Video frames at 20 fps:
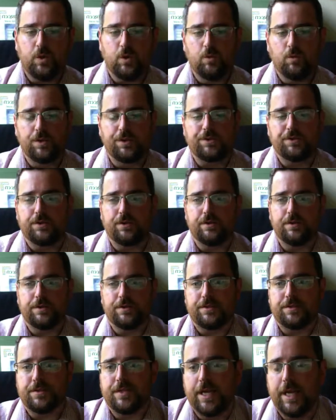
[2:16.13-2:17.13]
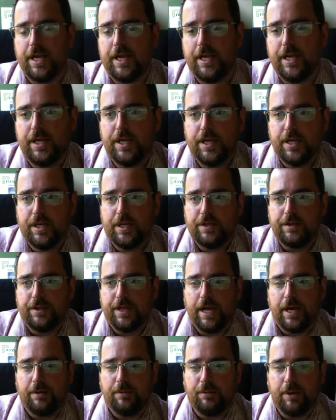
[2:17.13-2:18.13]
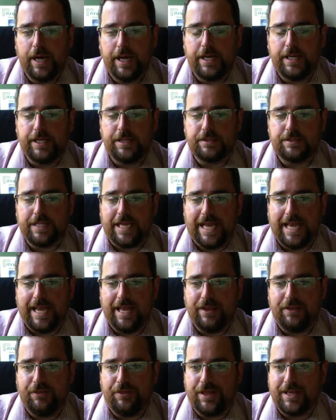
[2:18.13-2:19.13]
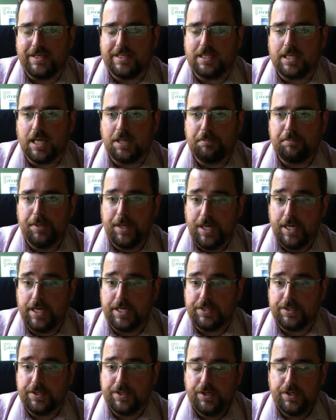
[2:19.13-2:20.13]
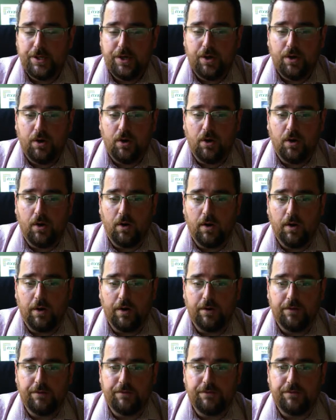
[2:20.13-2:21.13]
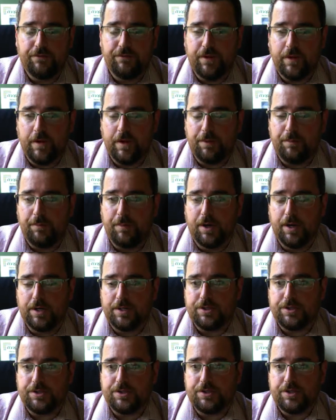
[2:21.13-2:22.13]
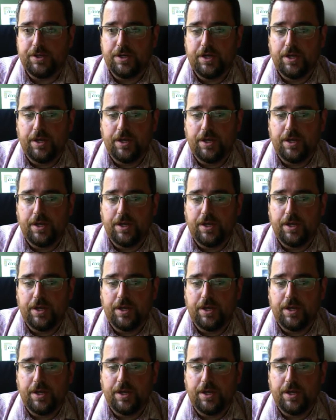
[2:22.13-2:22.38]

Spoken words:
we start to say that ratings and things like PUT are very much